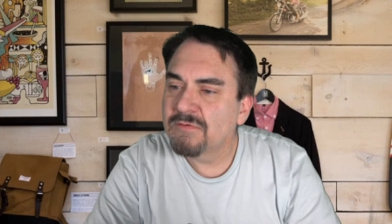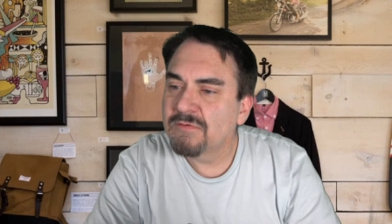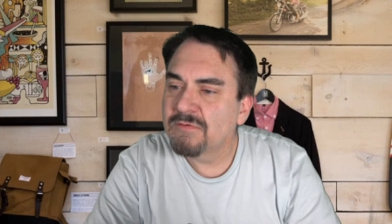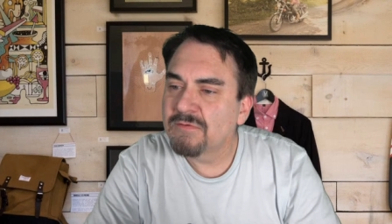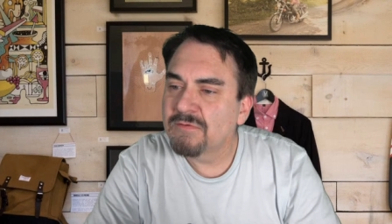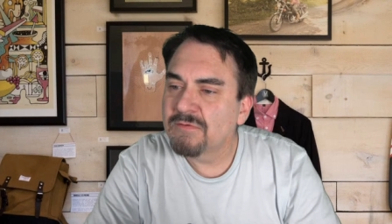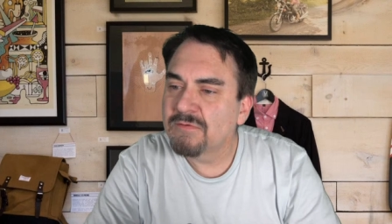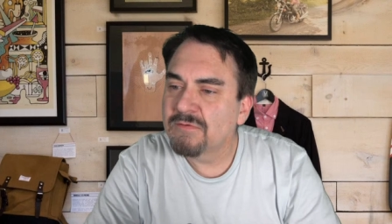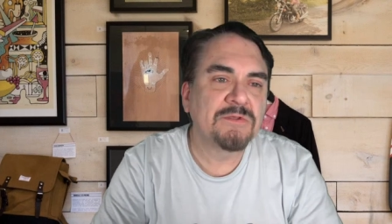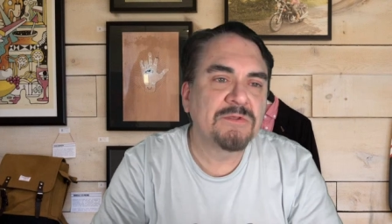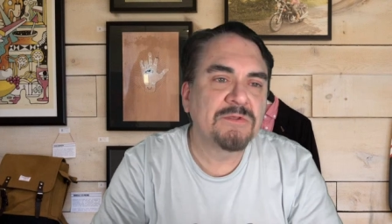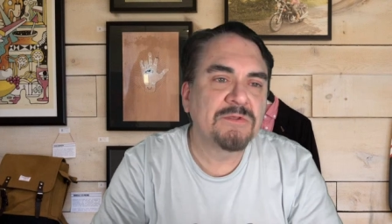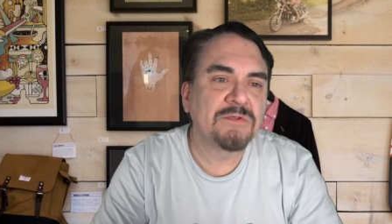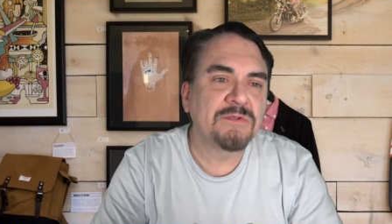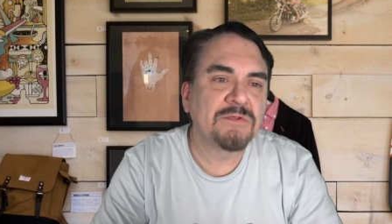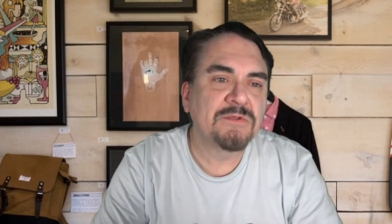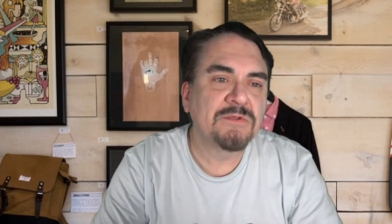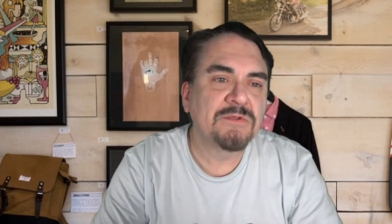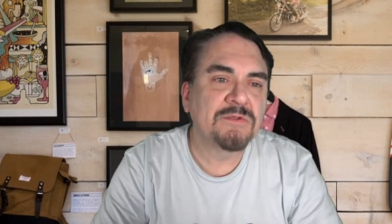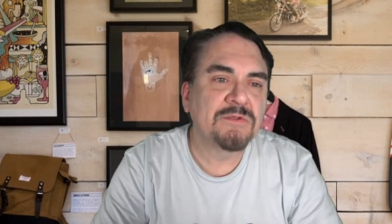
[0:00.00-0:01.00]
Yeah, let me
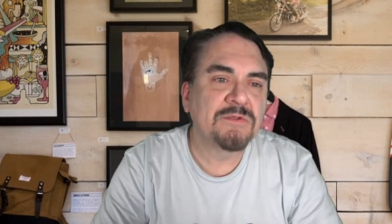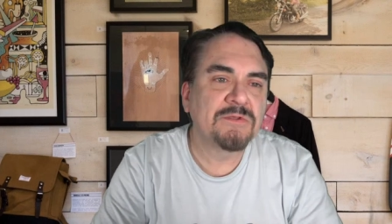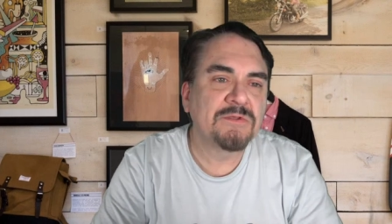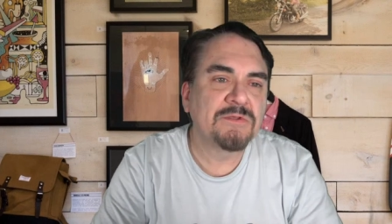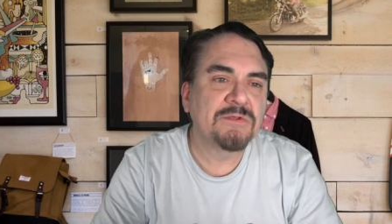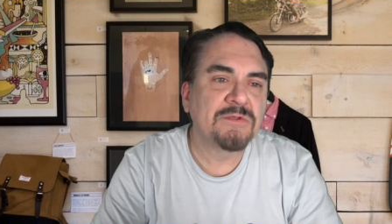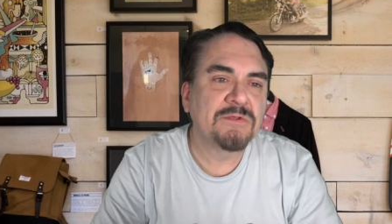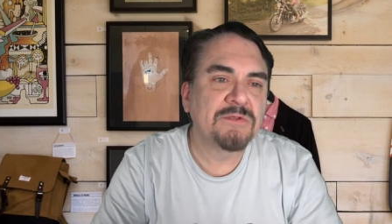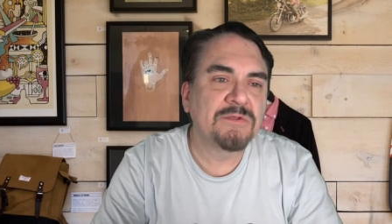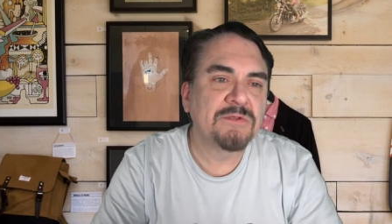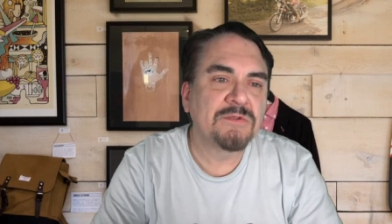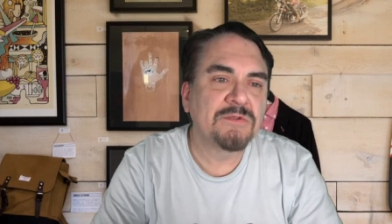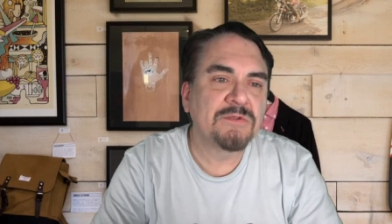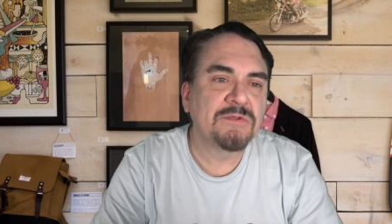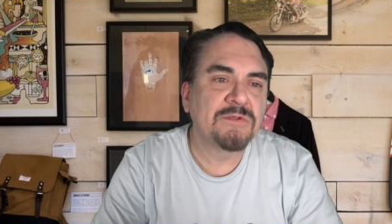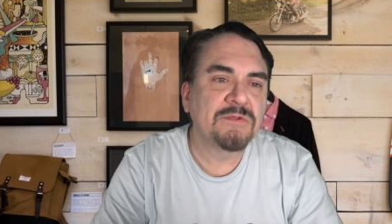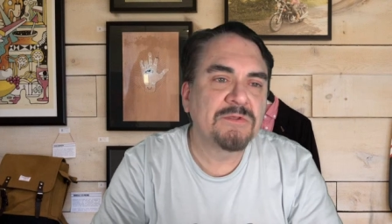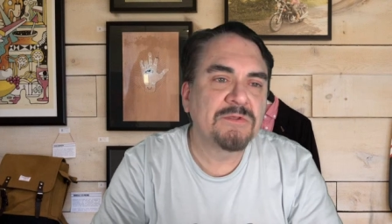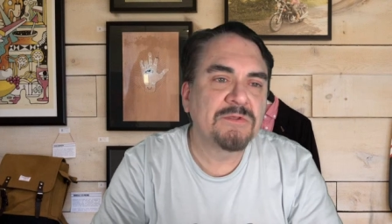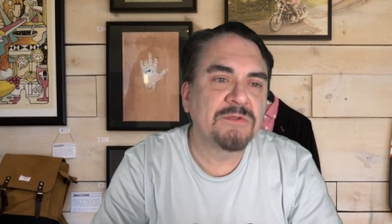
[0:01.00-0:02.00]
just see which.
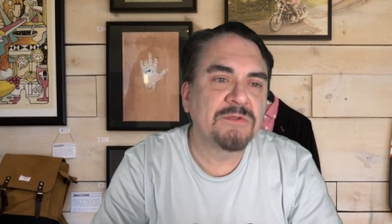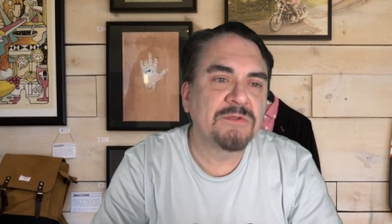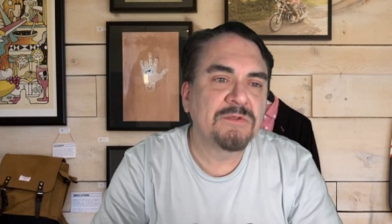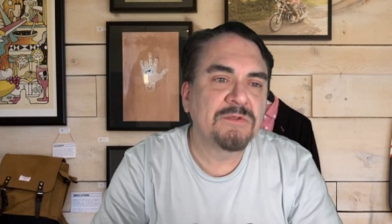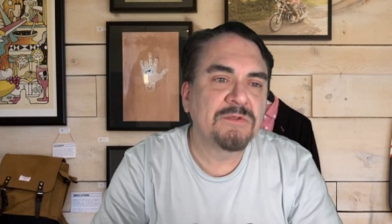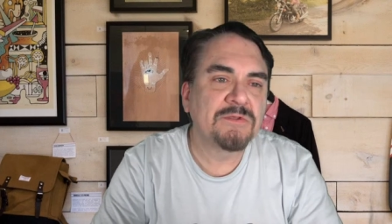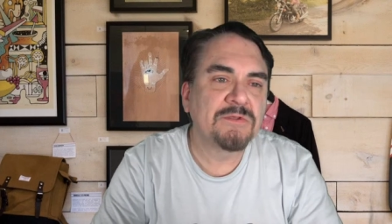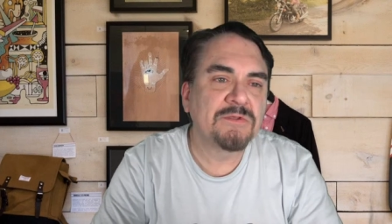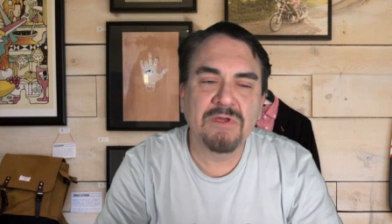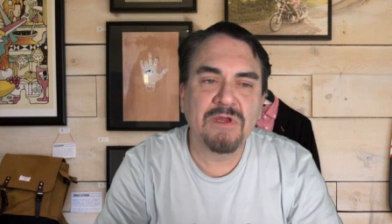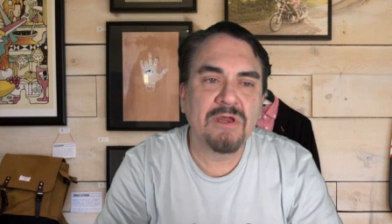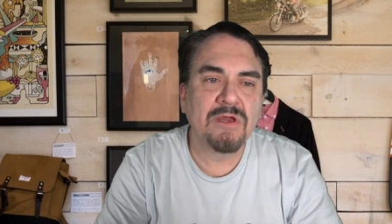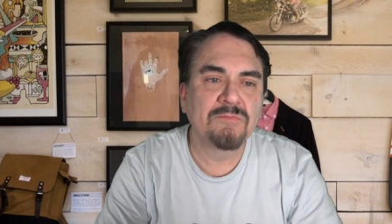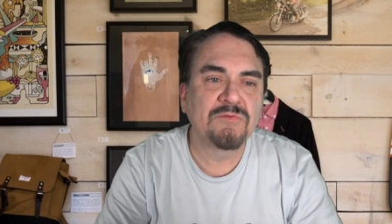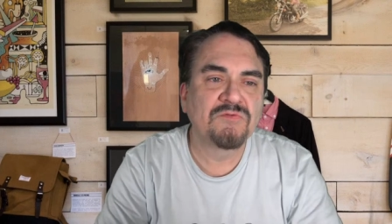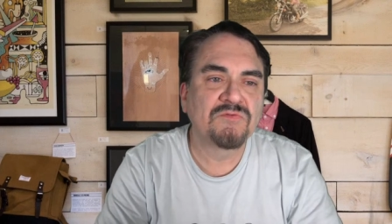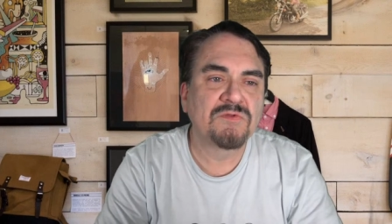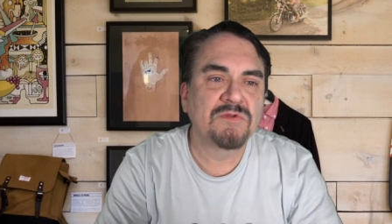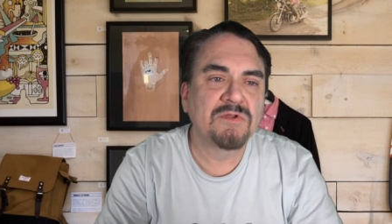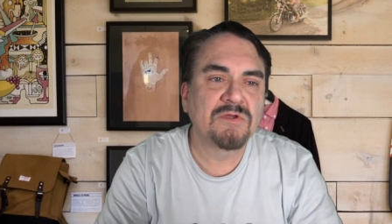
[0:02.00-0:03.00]
Yeah,
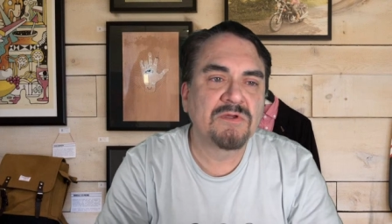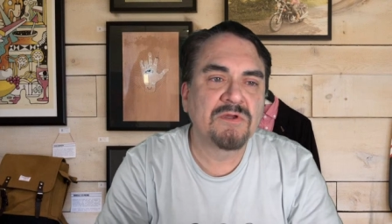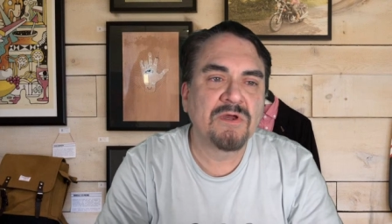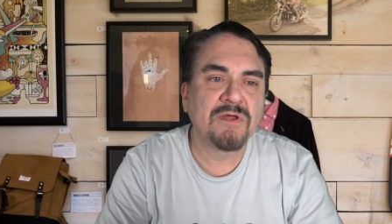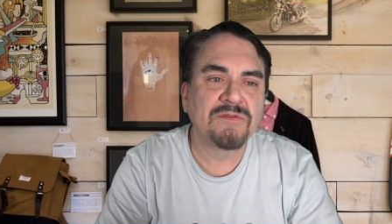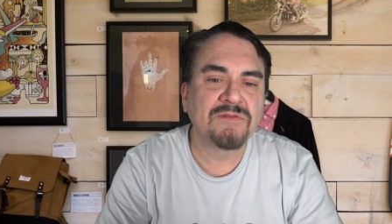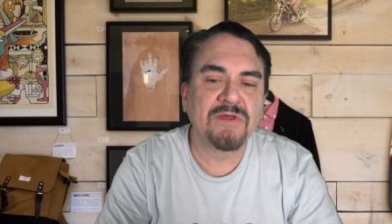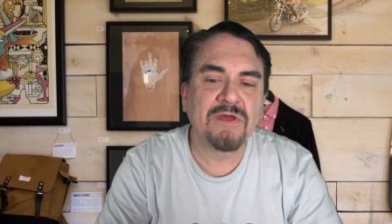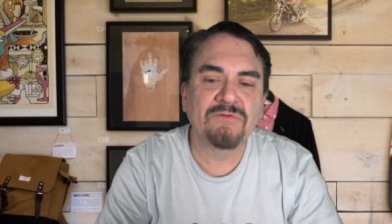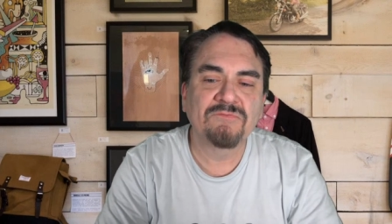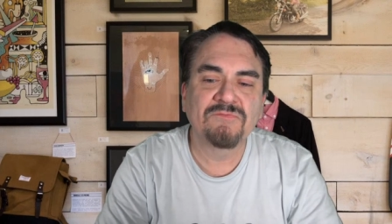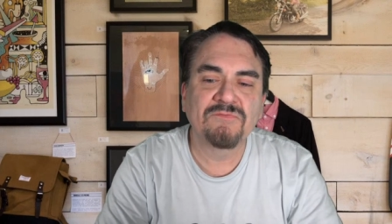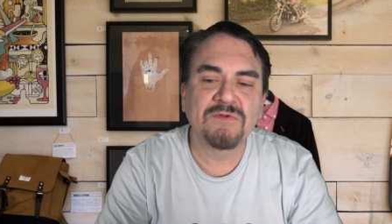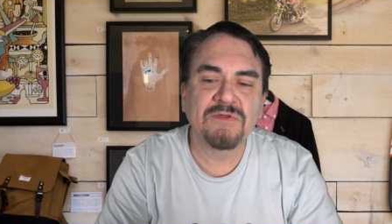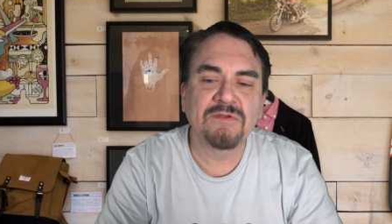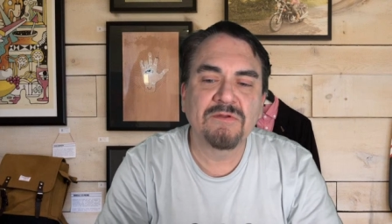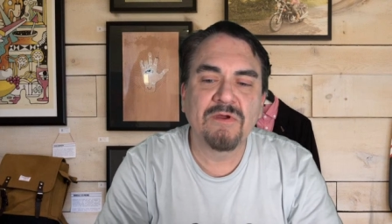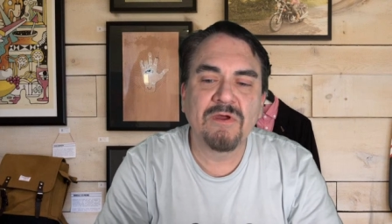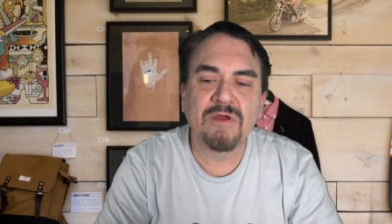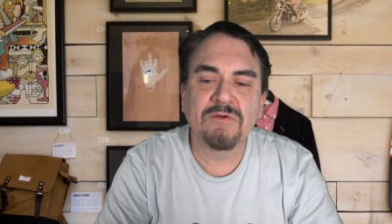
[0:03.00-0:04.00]
I'm just going to cut that
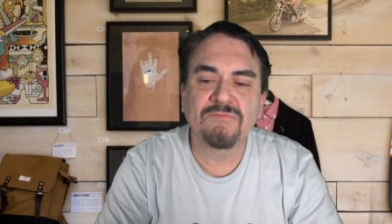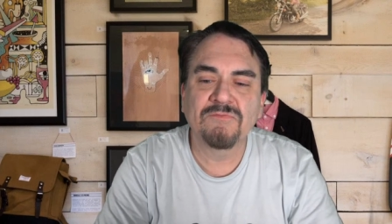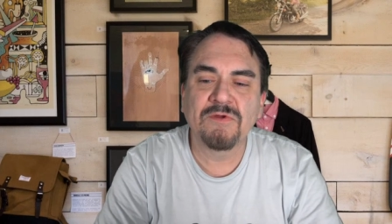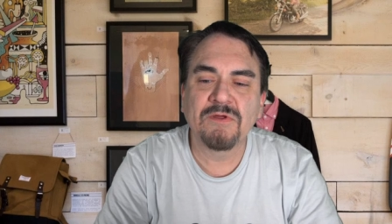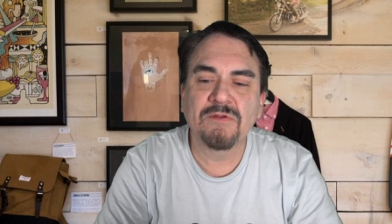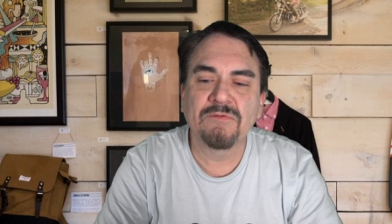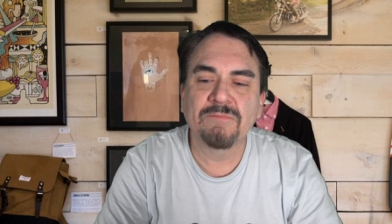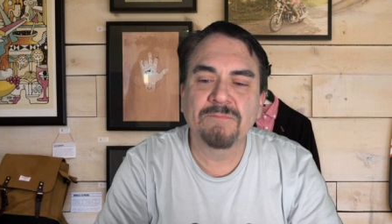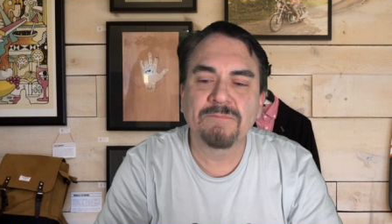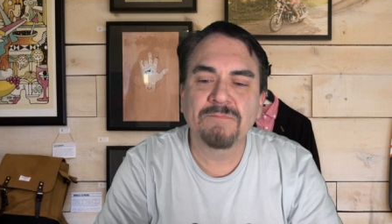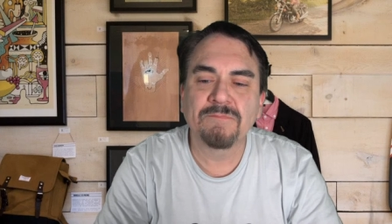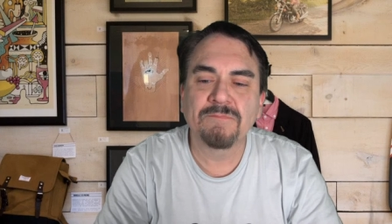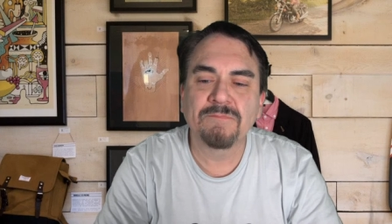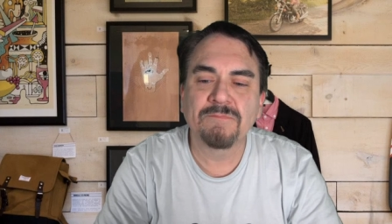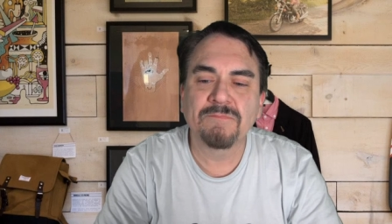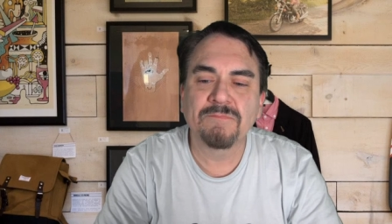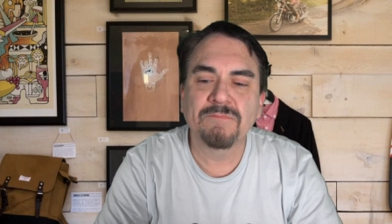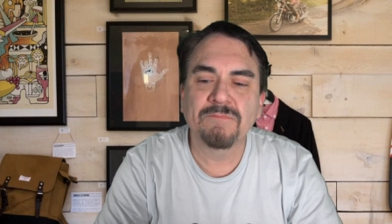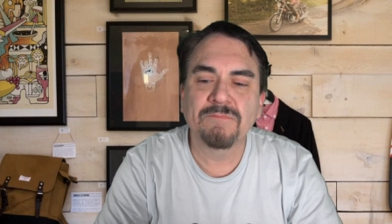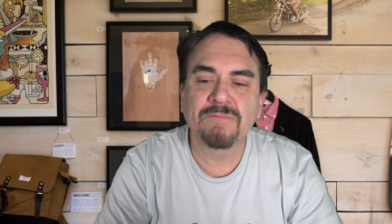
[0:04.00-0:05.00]
feed off. I'll
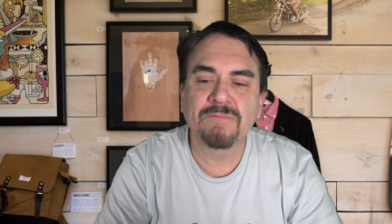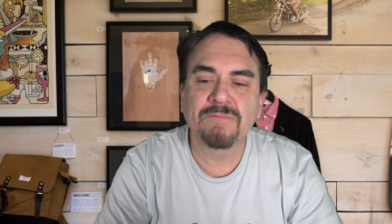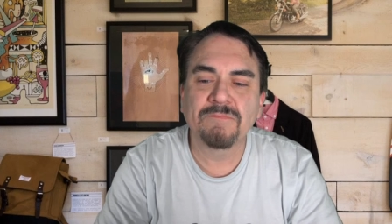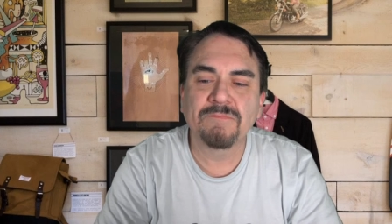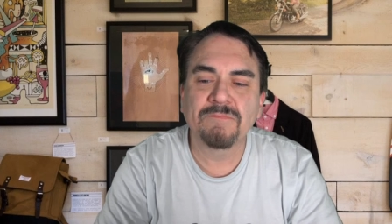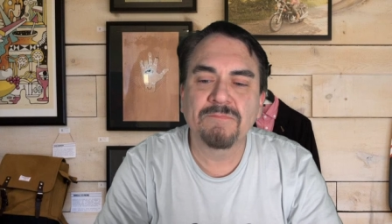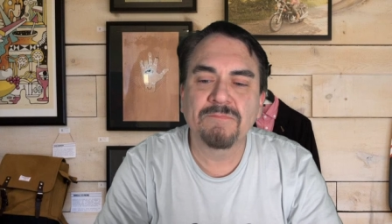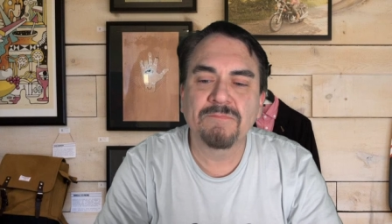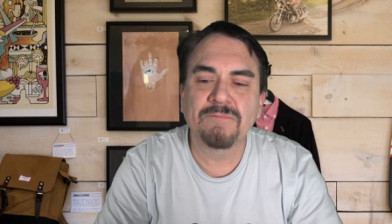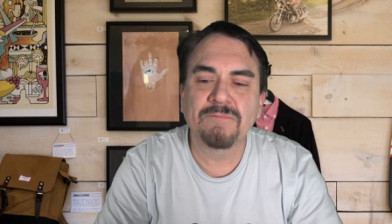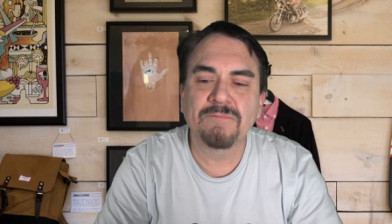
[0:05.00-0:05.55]
kill it.